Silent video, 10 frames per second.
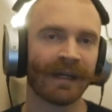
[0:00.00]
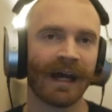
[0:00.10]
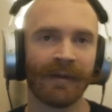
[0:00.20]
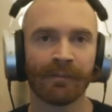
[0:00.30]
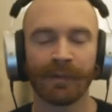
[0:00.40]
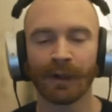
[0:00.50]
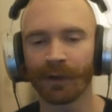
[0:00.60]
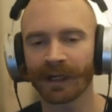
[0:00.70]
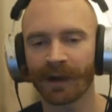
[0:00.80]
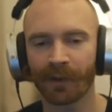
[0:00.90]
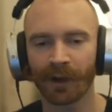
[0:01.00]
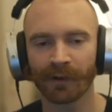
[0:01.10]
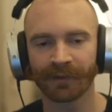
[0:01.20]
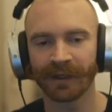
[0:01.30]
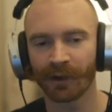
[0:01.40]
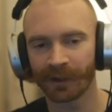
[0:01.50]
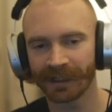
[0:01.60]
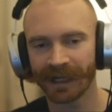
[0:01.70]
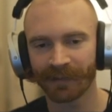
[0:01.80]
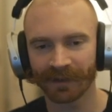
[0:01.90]
time, blowing up all of the
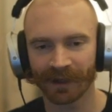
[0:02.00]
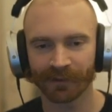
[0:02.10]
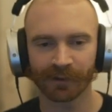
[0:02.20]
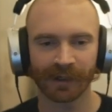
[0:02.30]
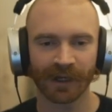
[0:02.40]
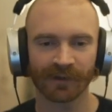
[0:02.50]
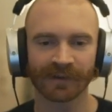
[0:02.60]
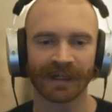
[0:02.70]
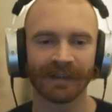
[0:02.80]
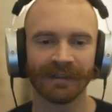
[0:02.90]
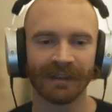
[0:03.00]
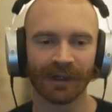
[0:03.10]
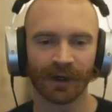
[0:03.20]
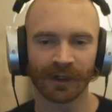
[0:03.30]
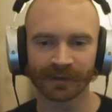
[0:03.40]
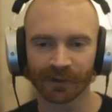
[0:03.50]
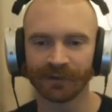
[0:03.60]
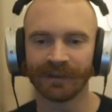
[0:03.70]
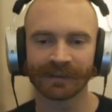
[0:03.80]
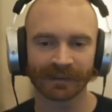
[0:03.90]
early game at the other locations ideally also
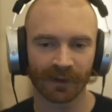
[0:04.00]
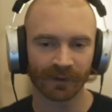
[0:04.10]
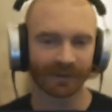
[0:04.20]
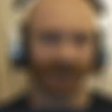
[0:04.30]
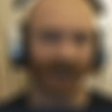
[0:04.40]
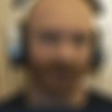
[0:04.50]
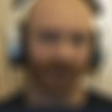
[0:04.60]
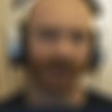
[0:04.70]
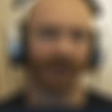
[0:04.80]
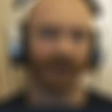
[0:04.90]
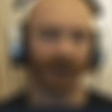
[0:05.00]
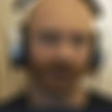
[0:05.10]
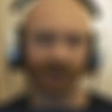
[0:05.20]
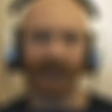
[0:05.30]
discounts death a lot